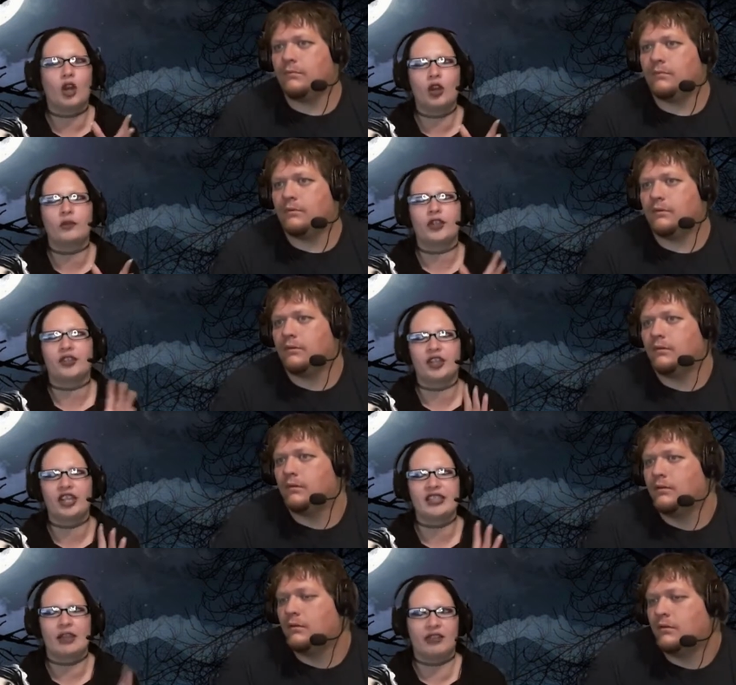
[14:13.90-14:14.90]
Speaker 1: over
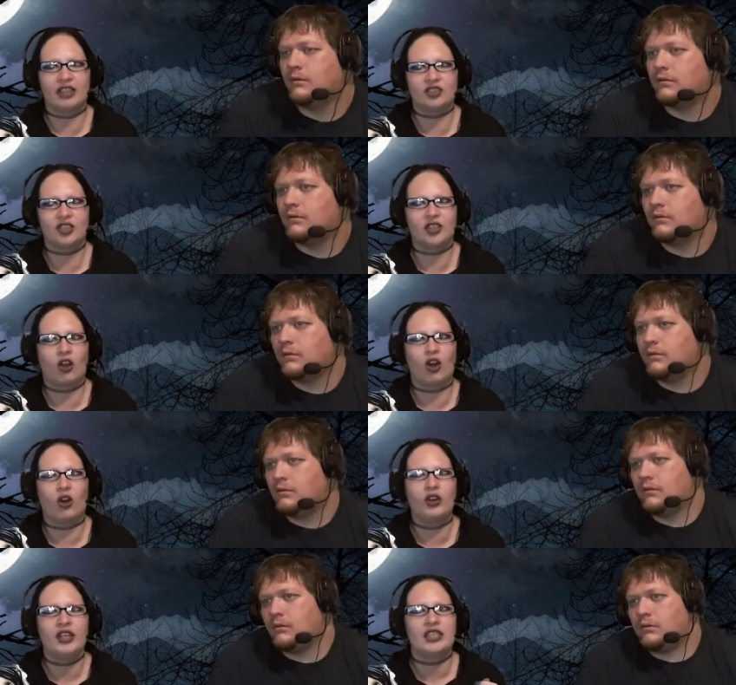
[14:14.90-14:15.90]
37 inches
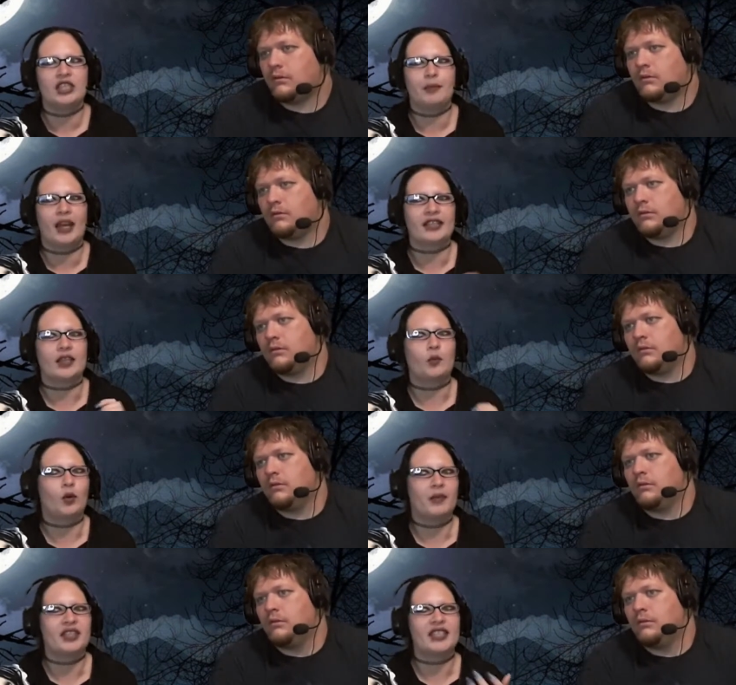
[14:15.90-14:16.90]
tall, depicts a
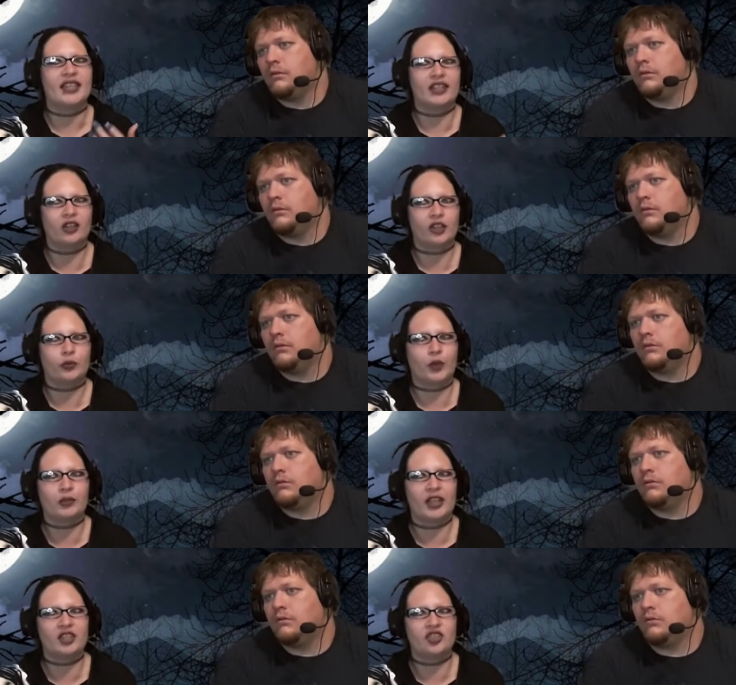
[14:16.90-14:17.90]
woman sitting on a
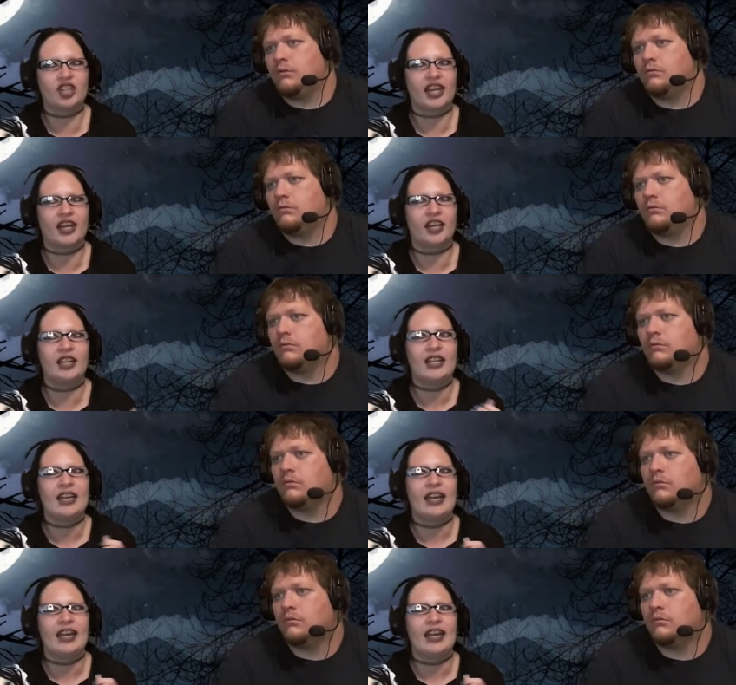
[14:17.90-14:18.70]
throne-like chair